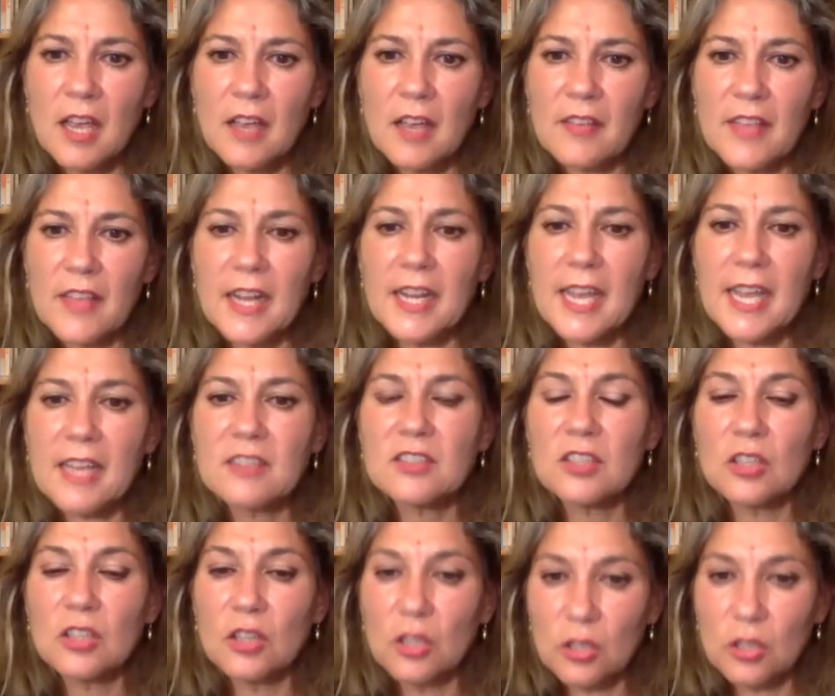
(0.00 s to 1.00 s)
that he has to
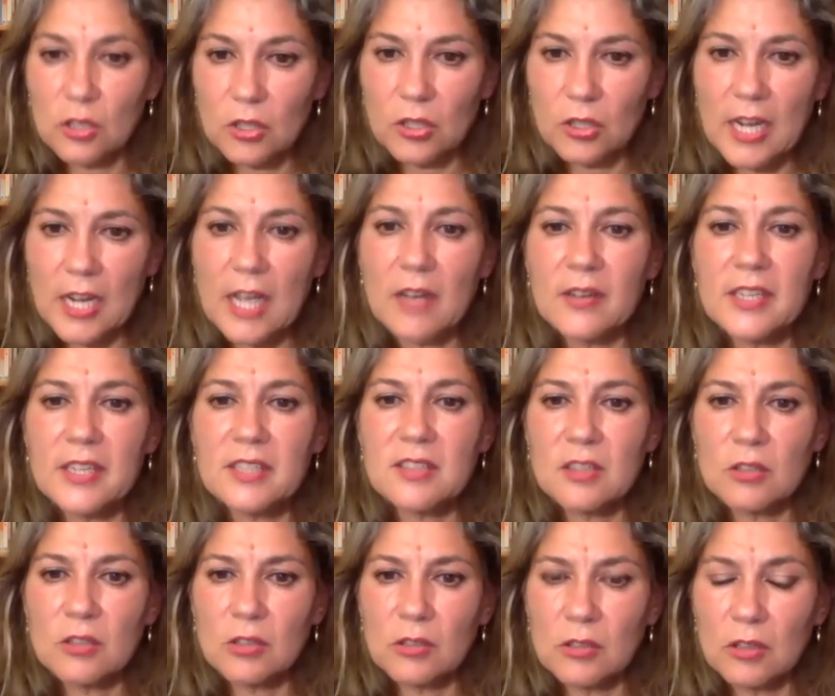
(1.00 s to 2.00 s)
learn, how he has
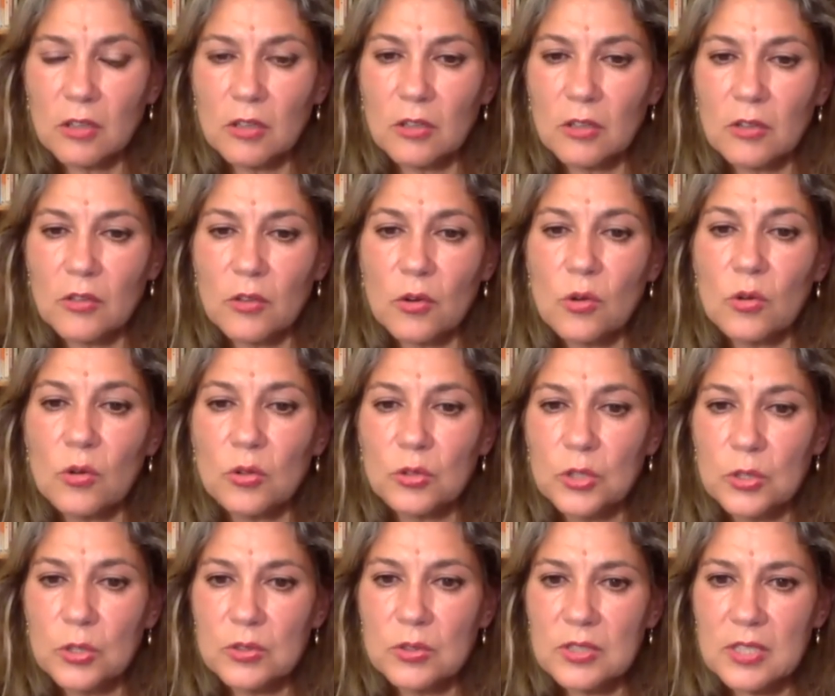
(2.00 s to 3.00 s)
to learn the whole
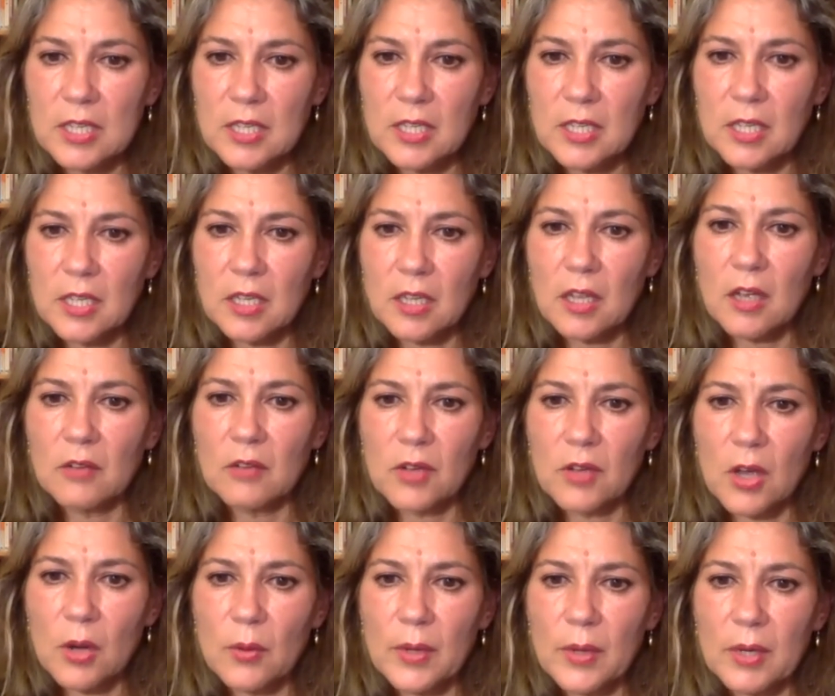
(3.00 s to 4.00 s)
new skill of
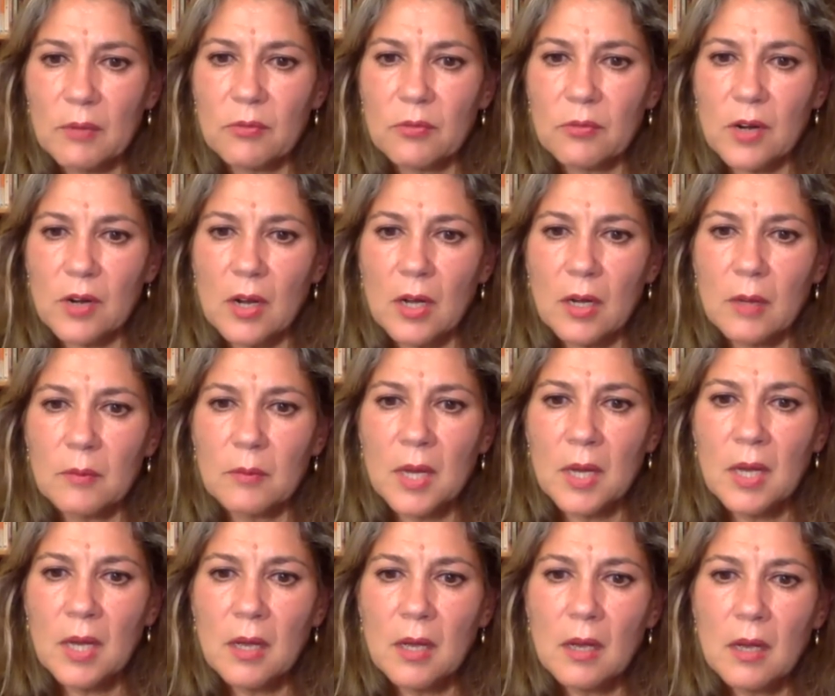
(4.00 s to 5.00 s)
going from
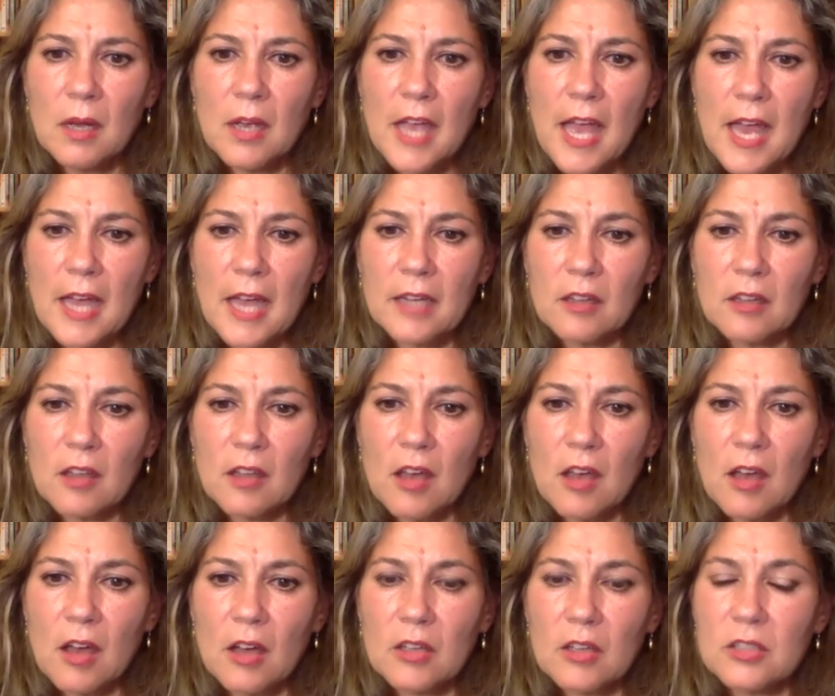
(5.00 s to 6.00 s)

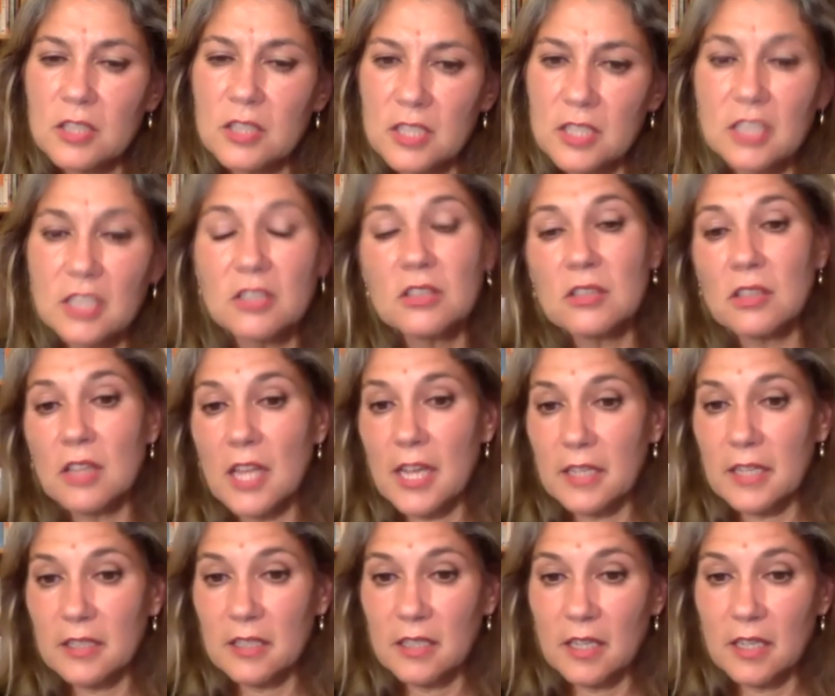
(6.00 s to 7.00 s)
analog to digital
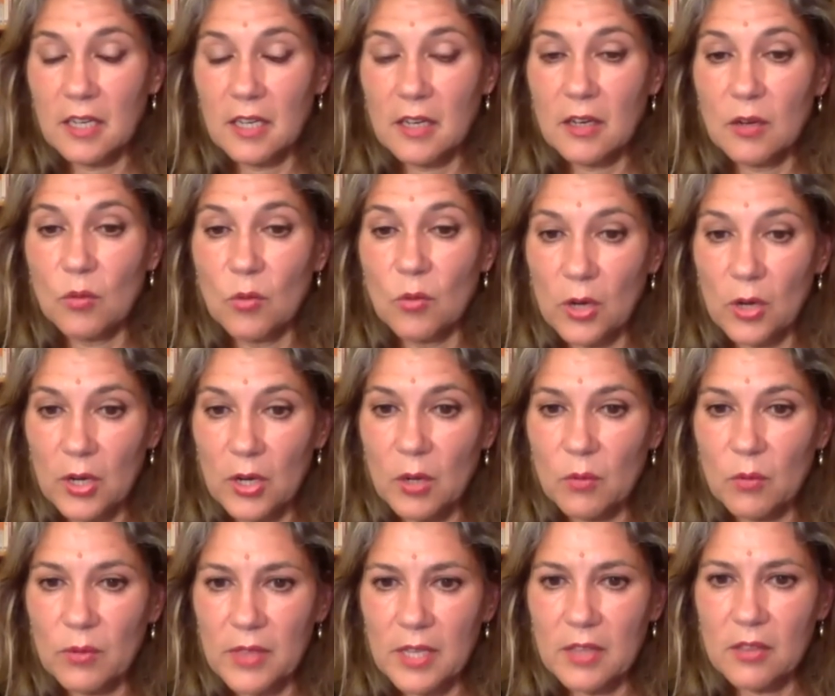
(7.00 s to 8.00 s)
editing and working
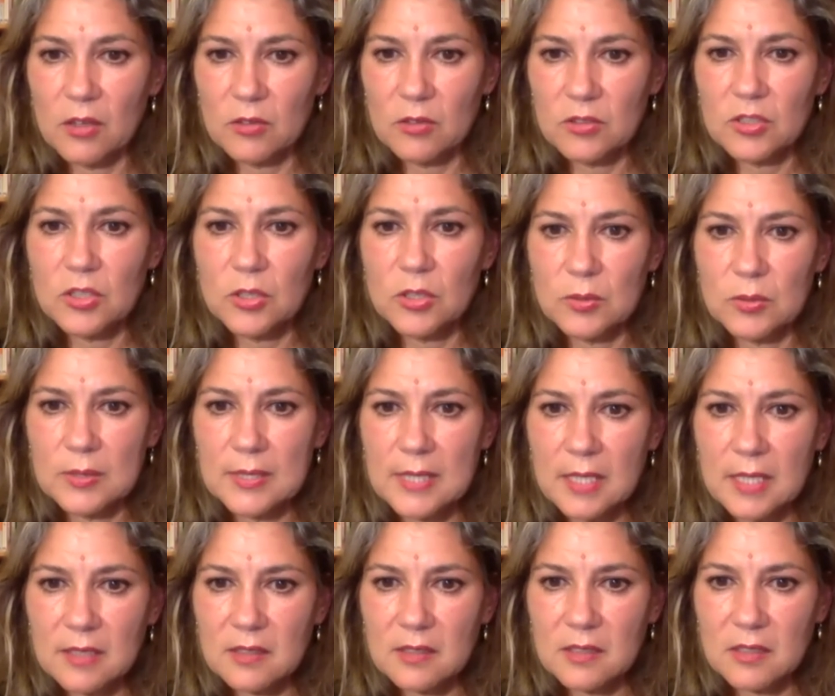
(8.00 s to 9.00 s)
within those two
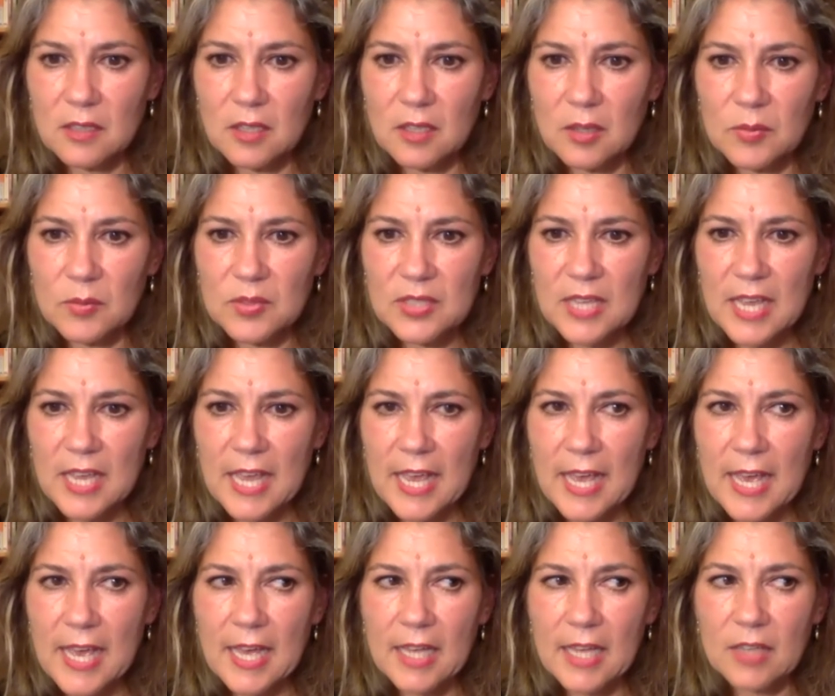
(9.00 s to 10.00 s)
systems
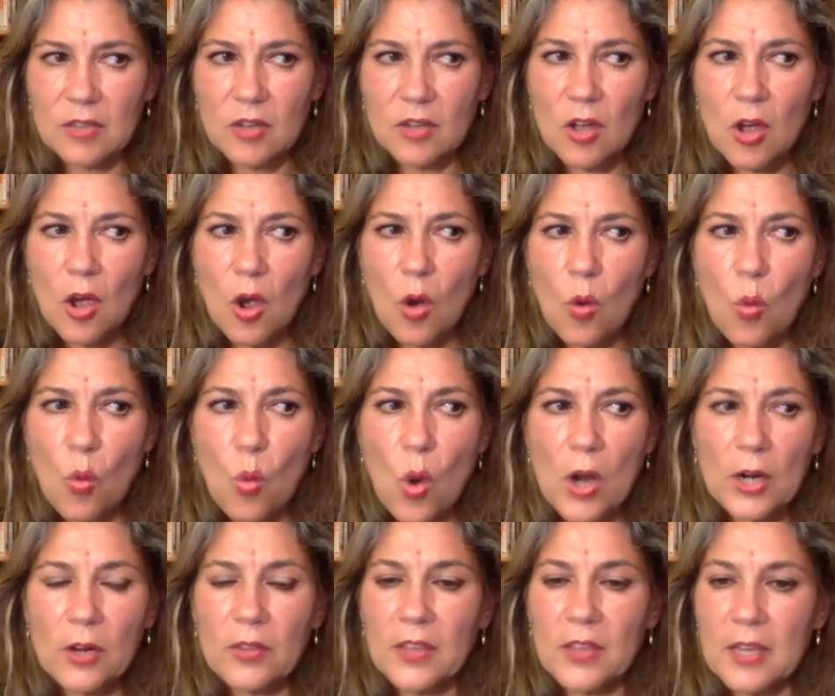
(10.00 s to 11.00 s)
and what
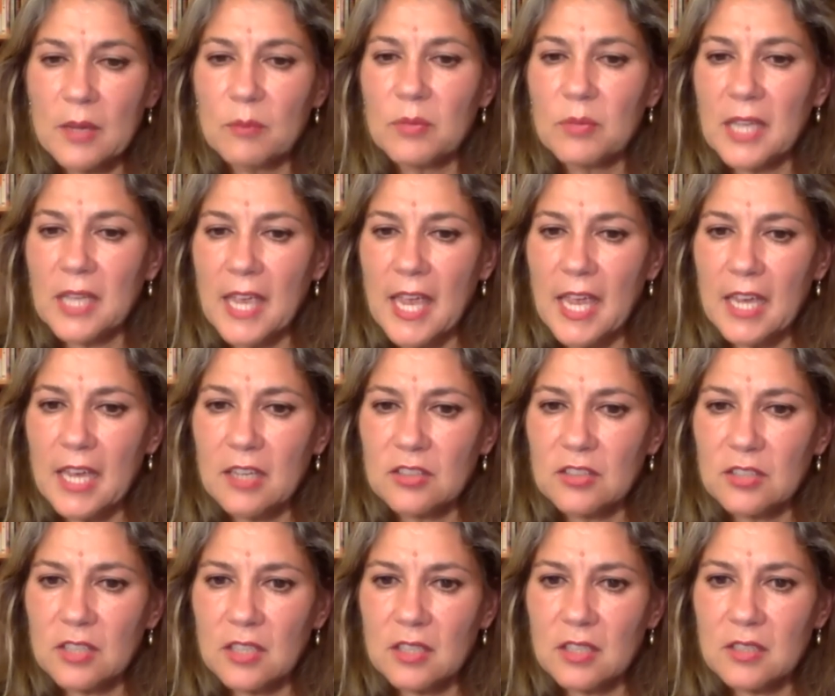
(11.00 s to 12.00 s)
are the
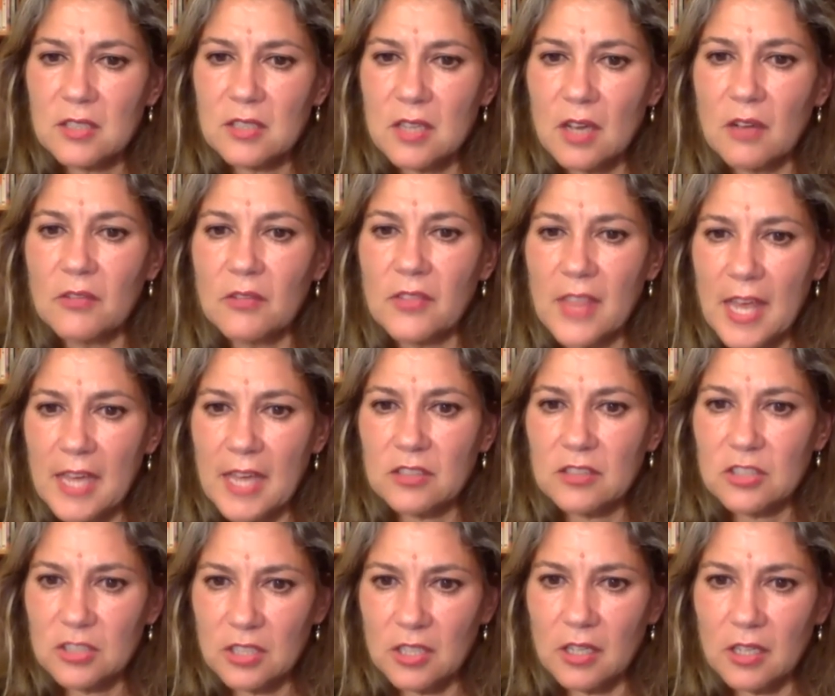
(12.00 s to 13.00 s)
implications of that
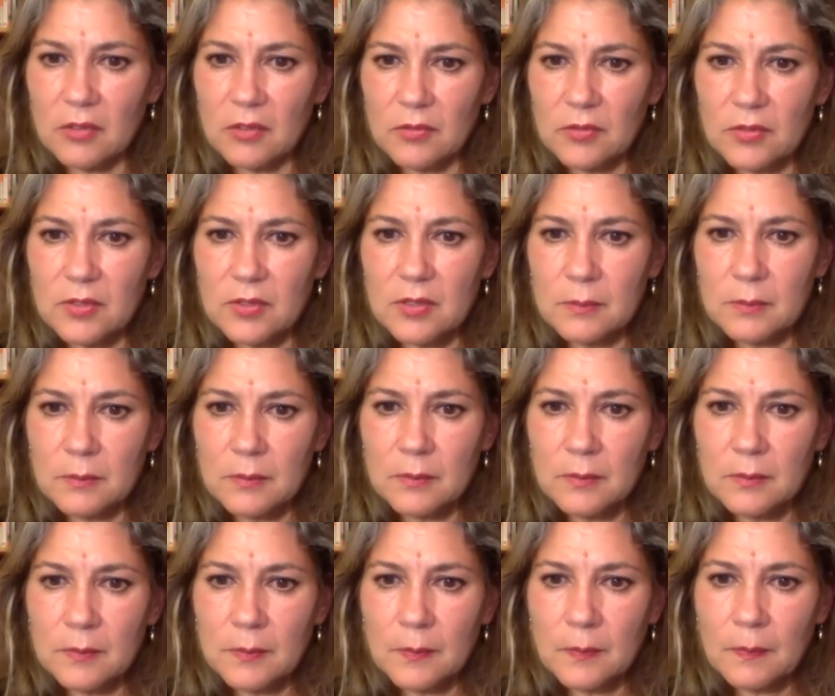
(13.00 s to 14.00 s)
shift.
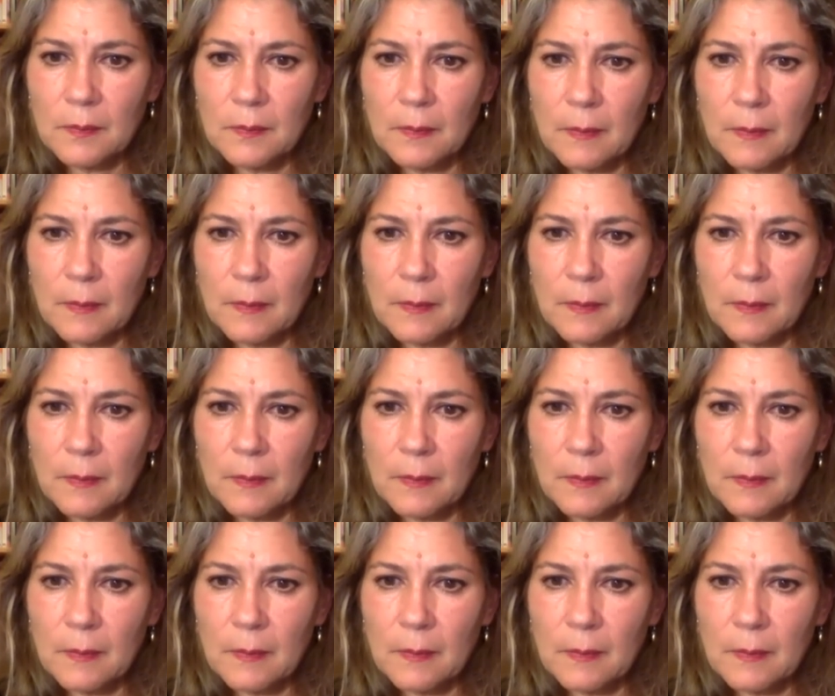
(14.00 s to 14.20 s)
Mm -hmm.